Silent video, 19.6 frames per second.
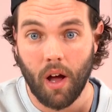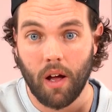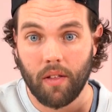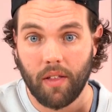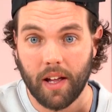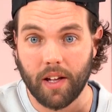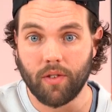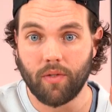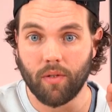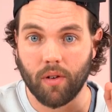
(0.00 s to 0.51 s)

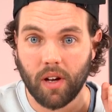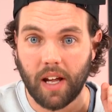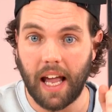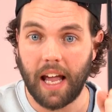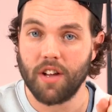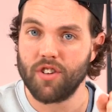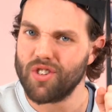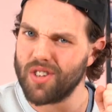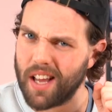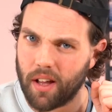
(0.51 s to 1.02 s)
Thanks for
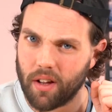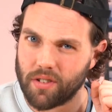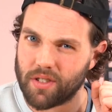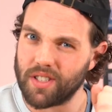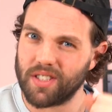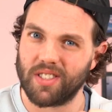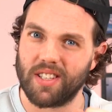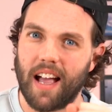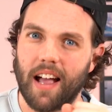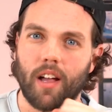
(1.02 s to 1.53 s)
engaging. Tell us
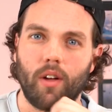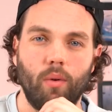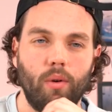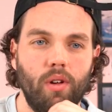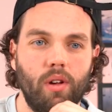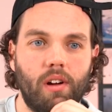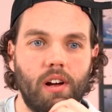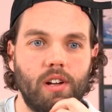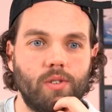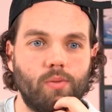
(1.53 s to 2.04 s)
exactly what
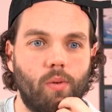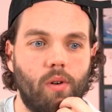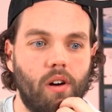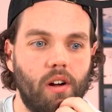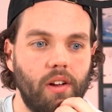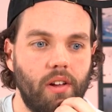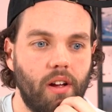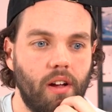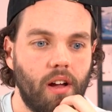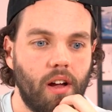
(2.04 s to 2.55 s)
you guys
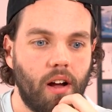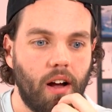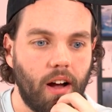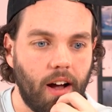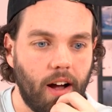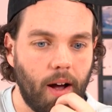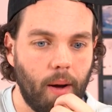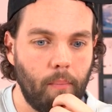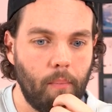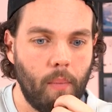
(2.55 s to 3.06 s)
want.
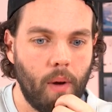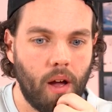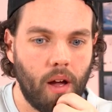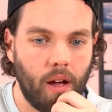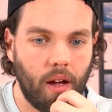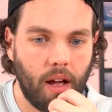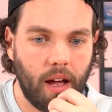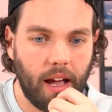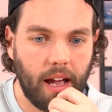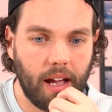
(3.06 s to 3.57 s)
Um,
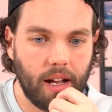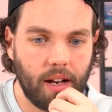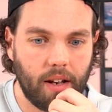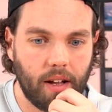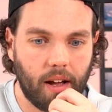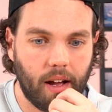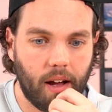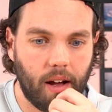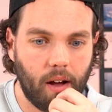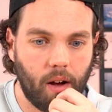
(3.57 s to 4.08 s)
and,
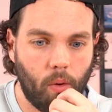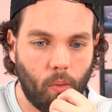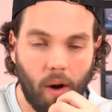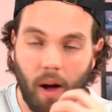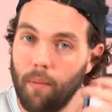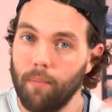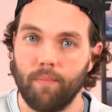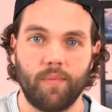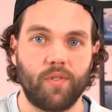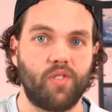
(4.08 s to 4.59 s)
uh,
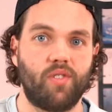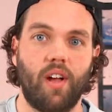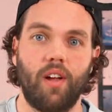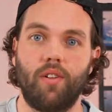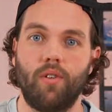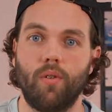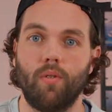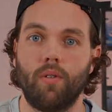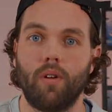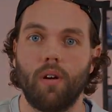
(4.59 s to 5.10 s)
well, stay
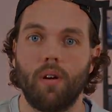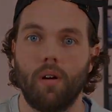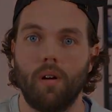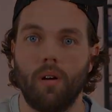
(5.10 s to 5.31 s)
tuned.